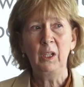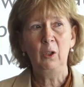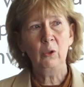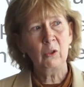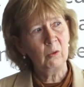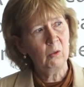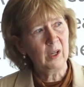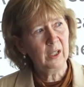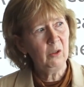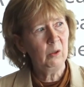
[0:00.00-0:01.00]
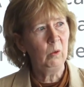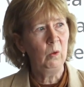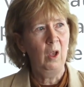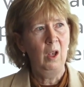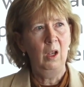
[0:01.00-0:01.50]
and also try
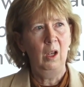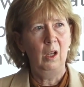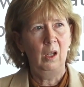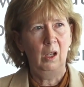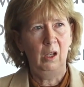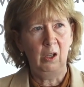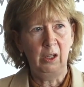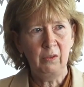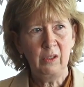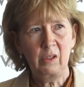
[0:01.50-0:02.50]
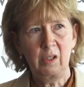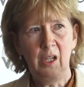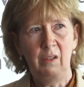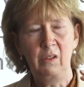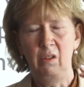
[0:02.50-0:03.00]
to uh,
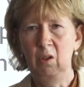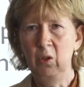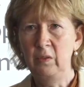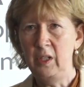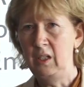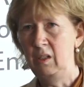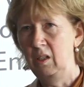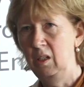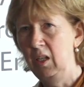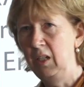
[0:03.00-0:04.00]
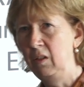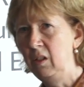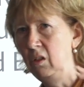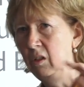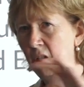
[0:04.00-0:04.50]
understand the context that
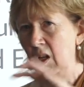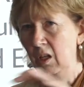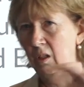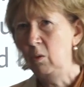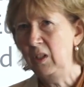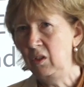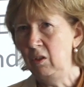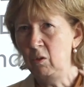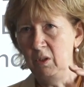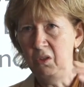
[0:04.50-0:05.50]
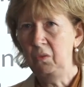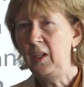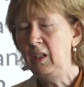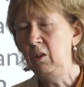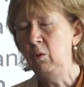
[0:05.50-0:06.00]
these questions or this
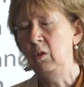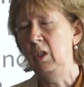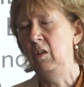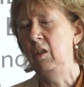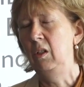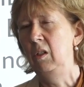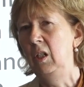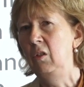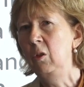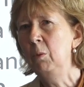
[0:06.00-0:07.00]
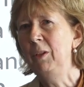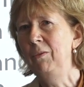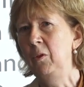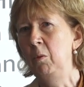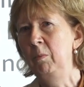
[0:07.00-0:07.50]
fake news is, is, is coming
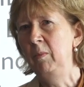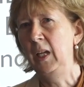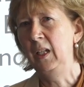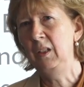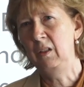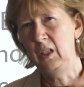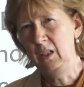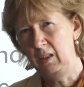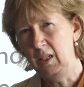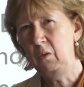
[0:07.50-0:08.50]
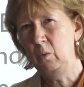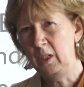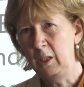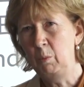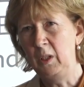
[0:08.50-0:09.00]
from. And I think that will
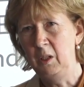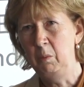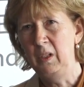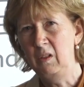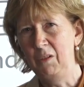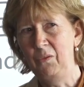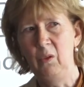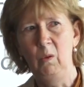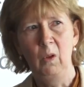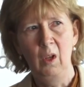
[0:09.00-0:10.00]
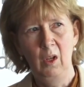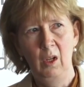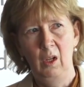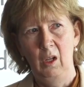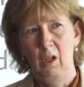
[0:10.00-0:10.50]
help a little bit if you,
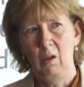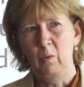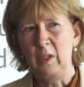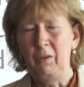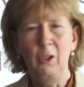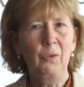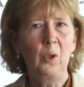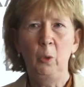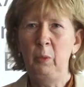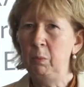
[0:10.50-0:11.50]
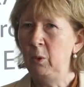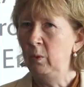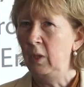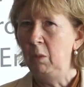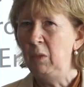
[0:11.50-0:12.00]
well, not for all
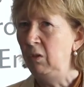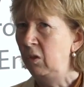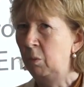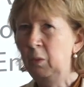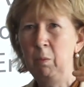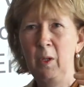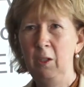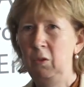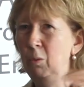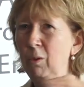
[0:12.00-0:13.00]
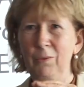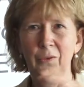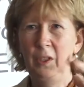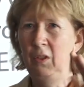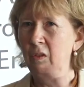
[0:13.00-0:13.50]
people. I mean, some people are too
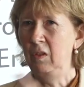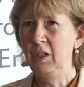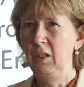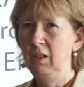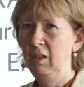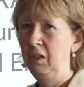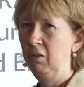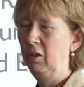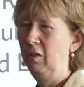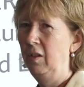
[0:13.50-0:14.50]
convinced and then, then